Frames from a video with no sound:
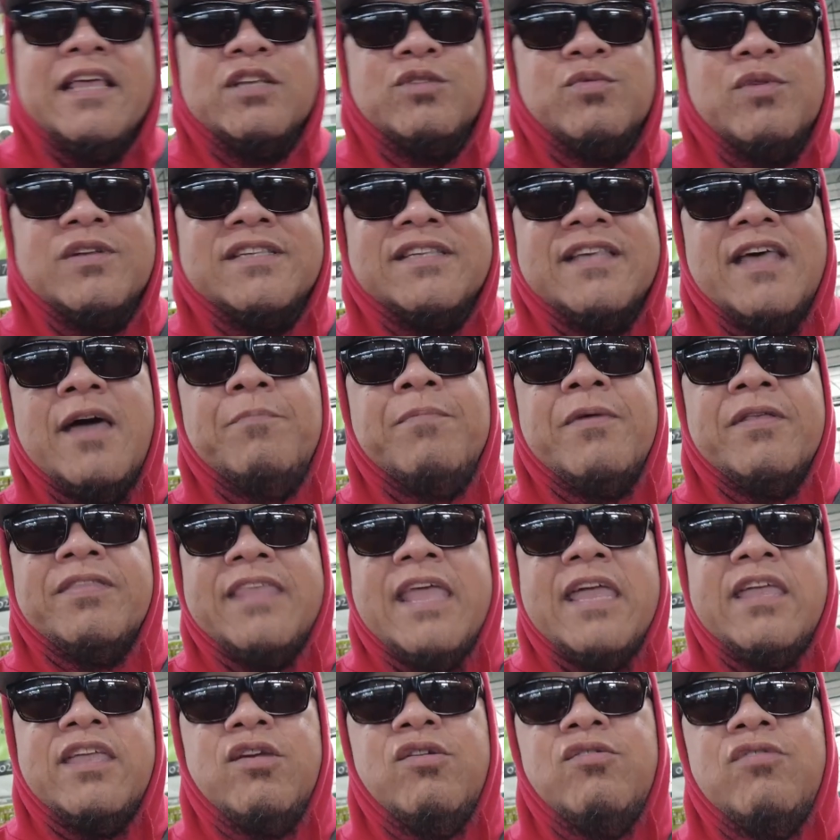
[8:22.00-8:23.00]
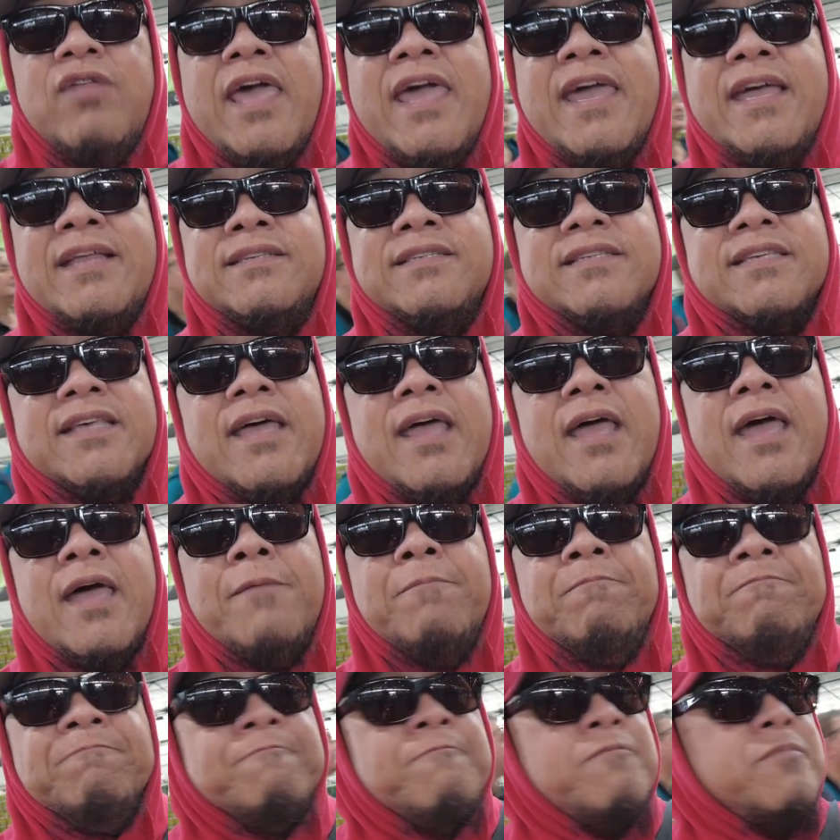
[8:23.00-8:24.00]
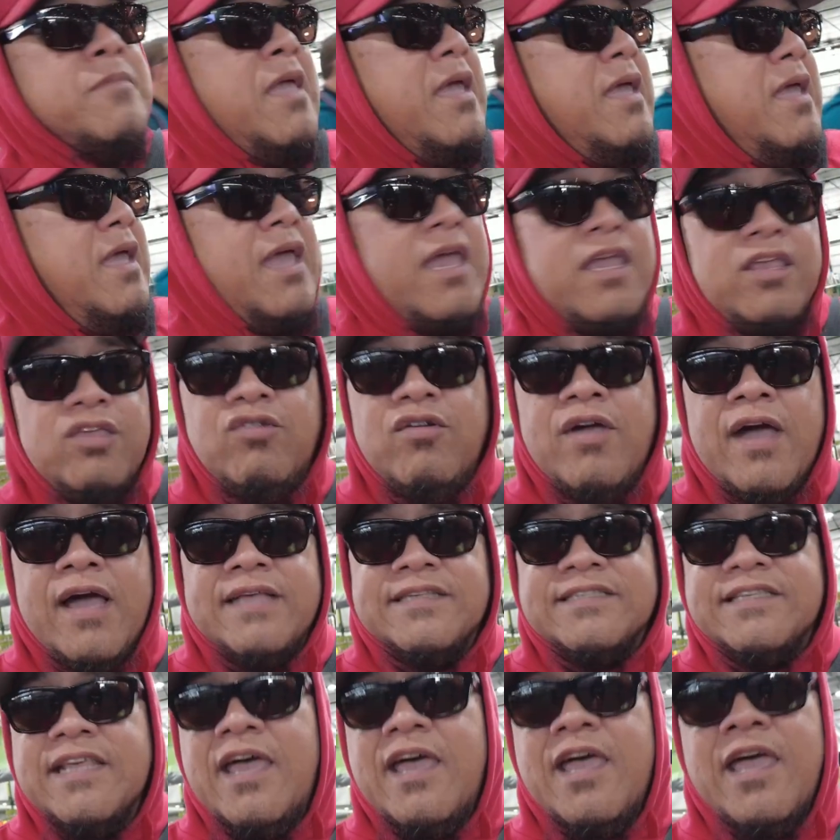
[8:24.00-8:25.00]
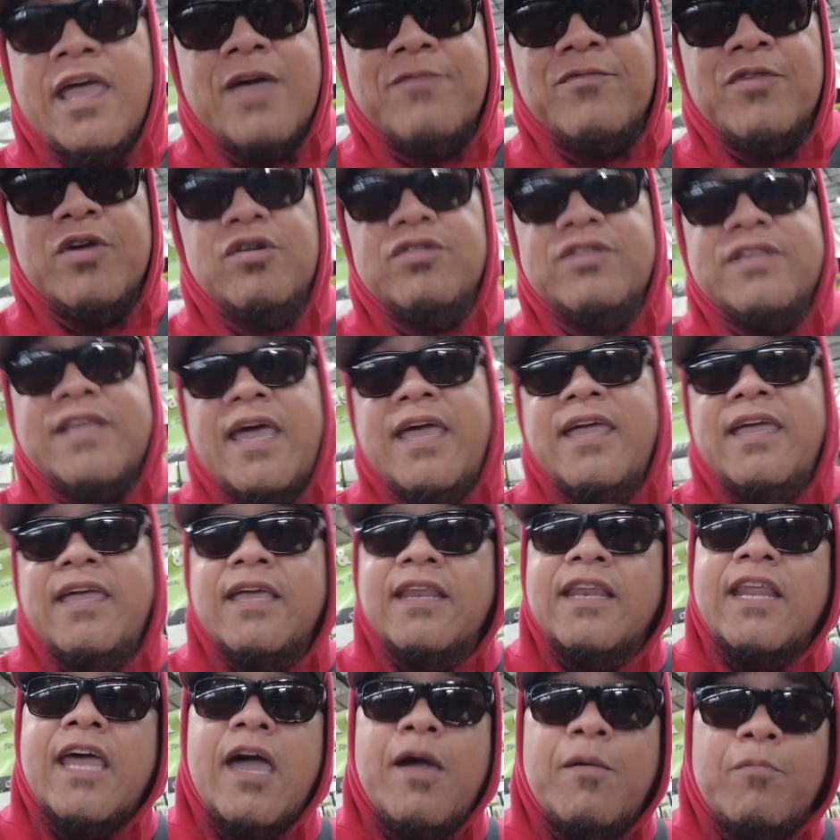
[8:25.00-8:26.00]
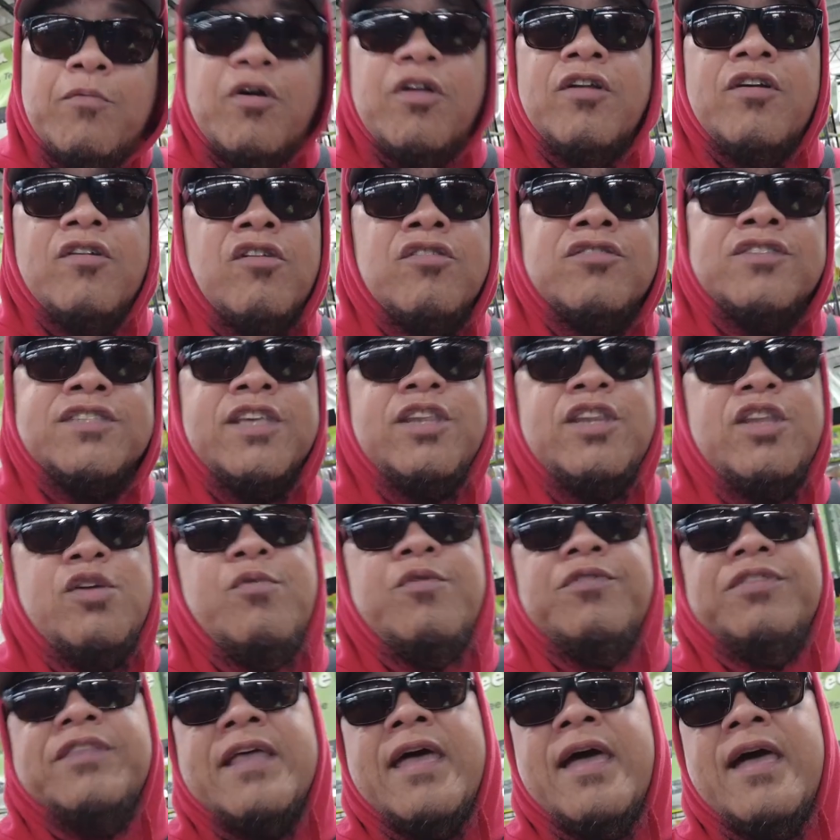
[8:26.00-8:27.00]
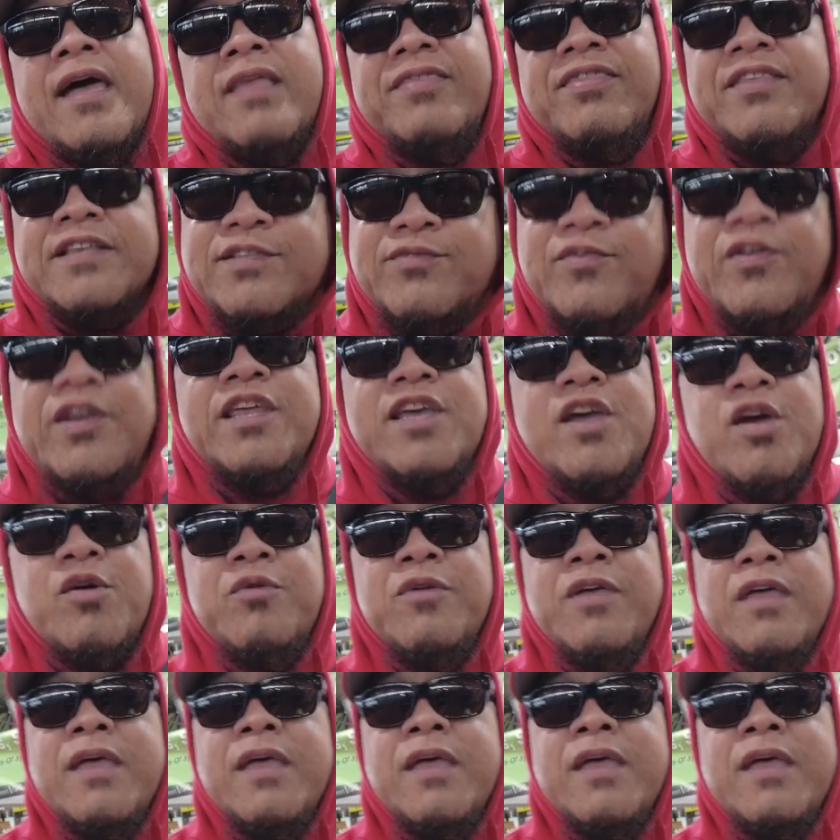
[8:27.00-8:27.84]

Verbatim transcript: that's what's up. well, thank you, lads. Um, you guys uh, have a good day, and uh, I'm going to continue with uh, this video.